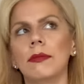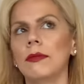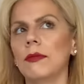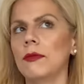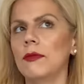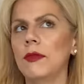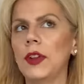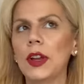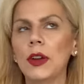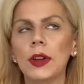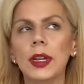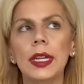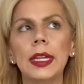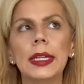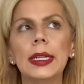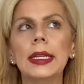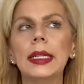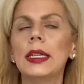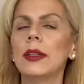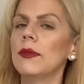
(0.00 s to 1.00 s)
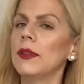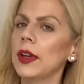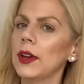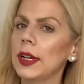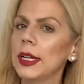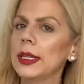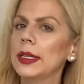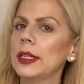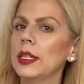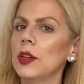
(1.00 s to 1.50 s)
very,
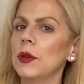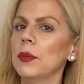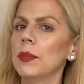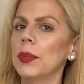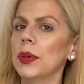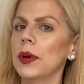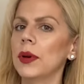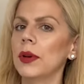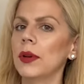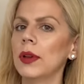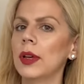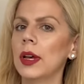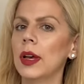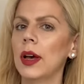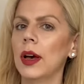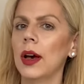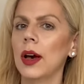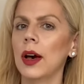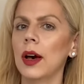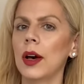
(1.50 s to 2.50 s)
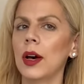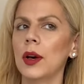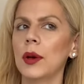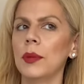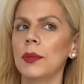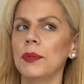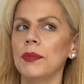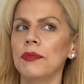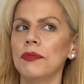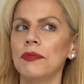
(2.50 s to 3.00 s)
very simple.
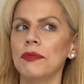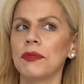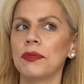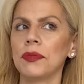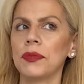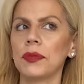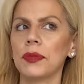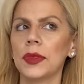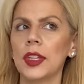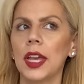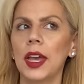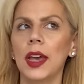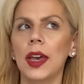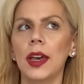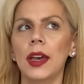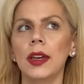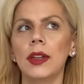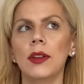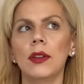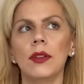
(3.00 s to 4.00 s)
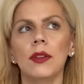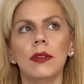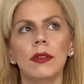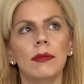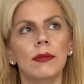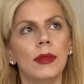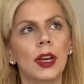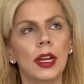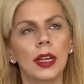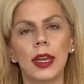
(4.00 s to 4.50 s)
Um, and
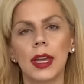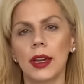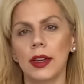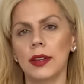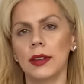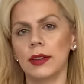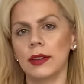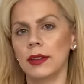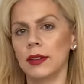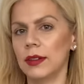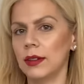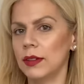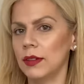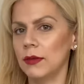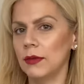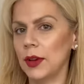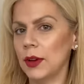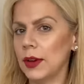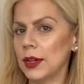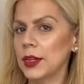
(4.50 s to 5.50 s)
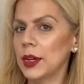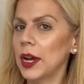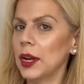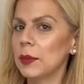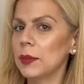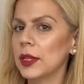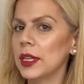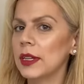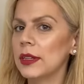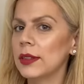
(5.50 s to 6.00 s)
again, very
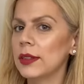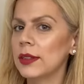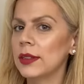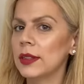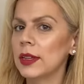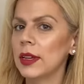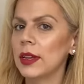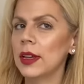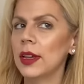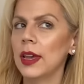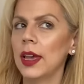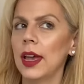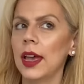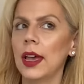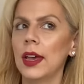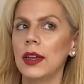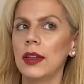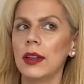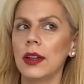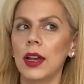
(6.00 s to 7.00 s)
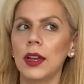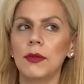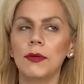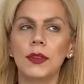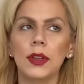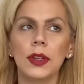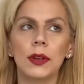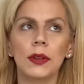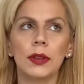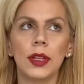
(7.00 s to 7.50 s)
timeless and I
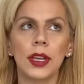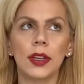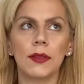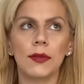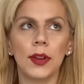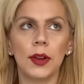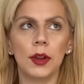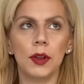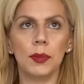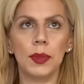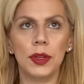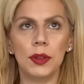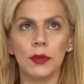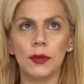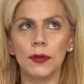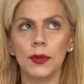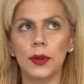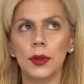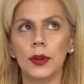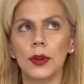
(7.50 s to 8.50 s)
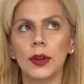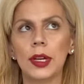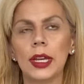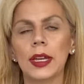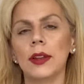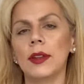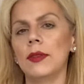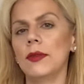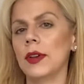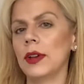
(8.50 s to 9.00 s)
feel like very beautiful
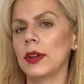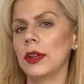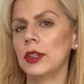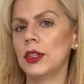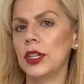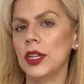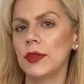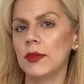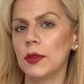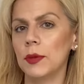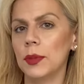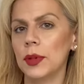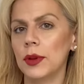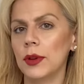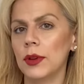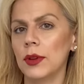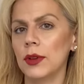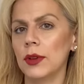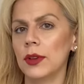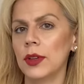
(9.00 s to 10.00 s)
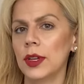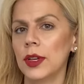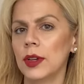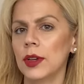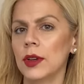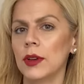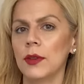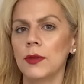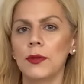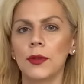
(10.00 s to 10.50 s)
and very achievable
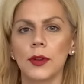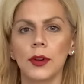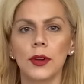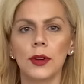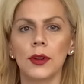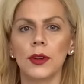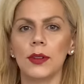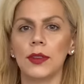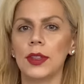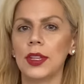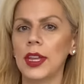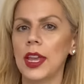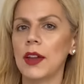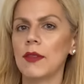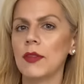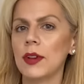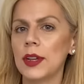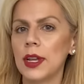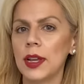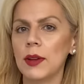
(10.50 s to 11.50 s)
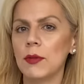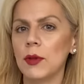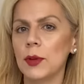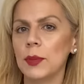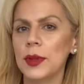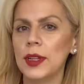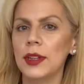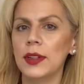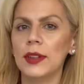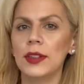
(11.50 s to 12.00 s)
for the everyday
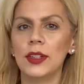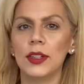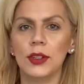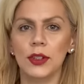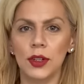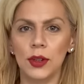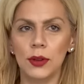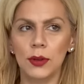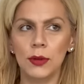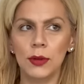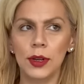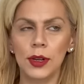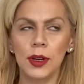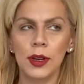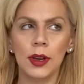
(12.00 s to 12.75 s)
woman to do.